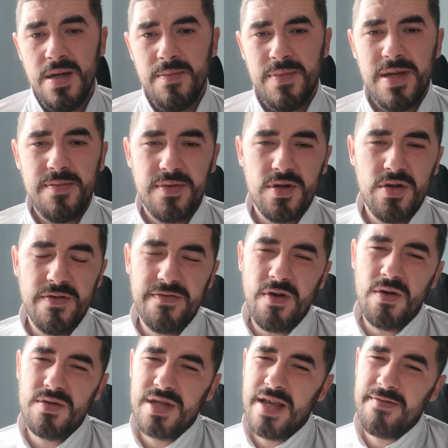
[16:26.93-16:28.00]
People
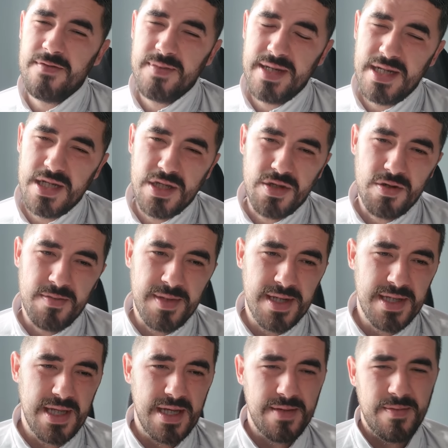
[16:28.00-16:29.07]
who've never been in trouble
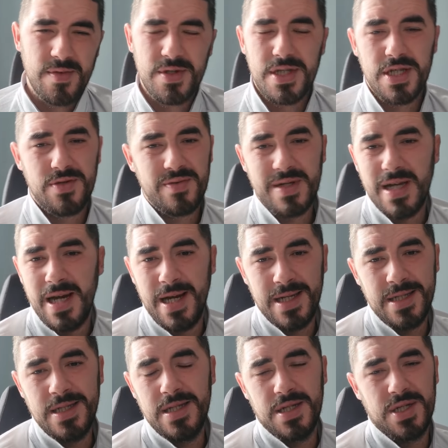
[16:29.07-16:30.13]
and I'm not
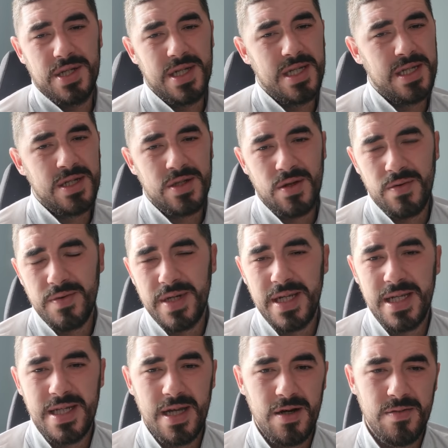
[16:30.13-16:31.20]
disregarding you and saying you don't
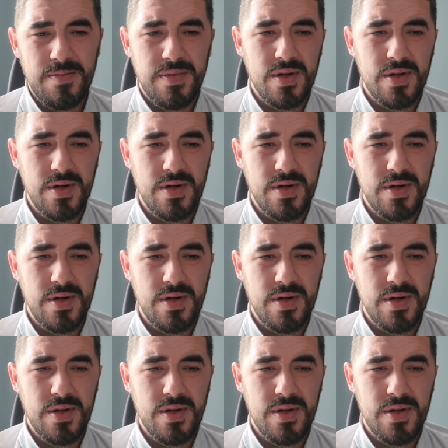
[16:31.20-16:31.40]
need help,